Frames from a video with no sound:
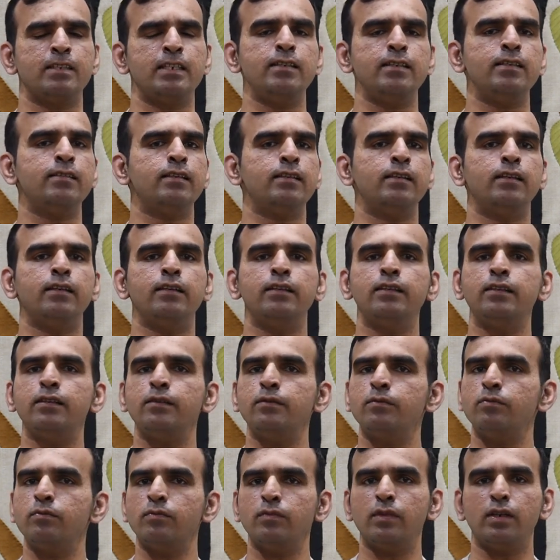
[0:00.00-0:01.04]
just learn
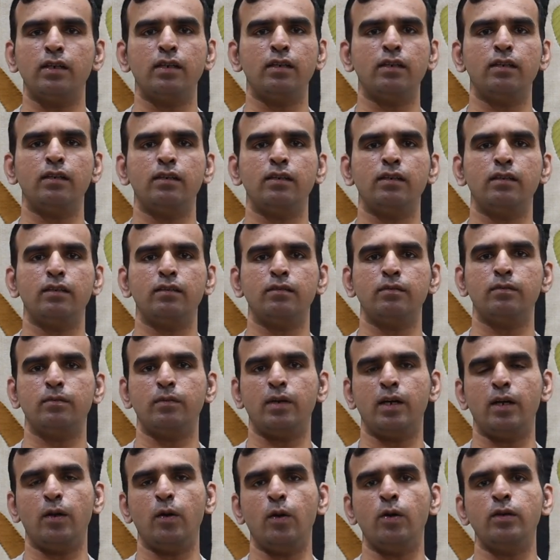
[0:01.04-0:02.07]

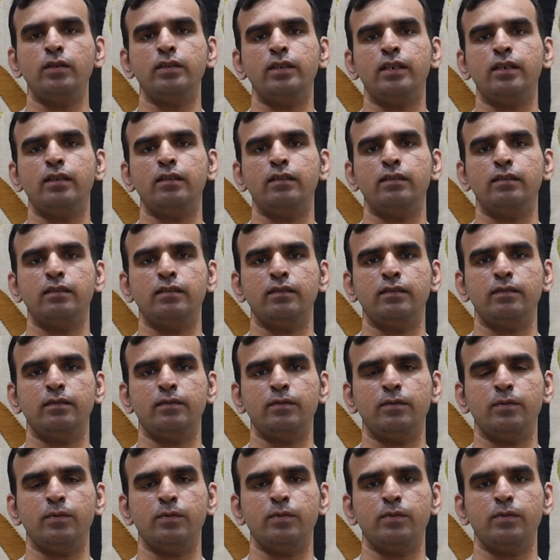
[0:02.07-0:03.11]
along
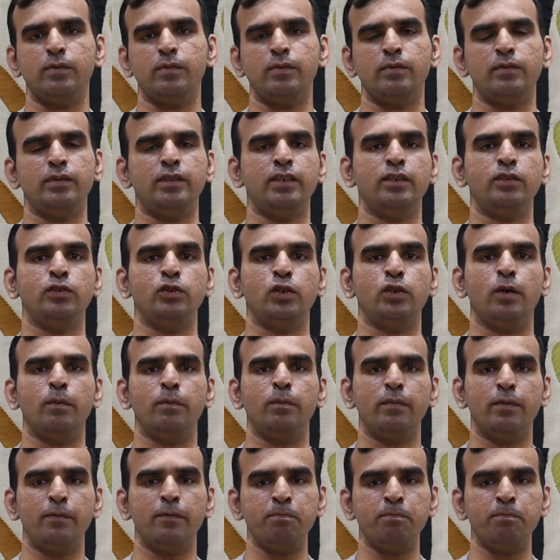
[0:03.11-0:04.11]
their job.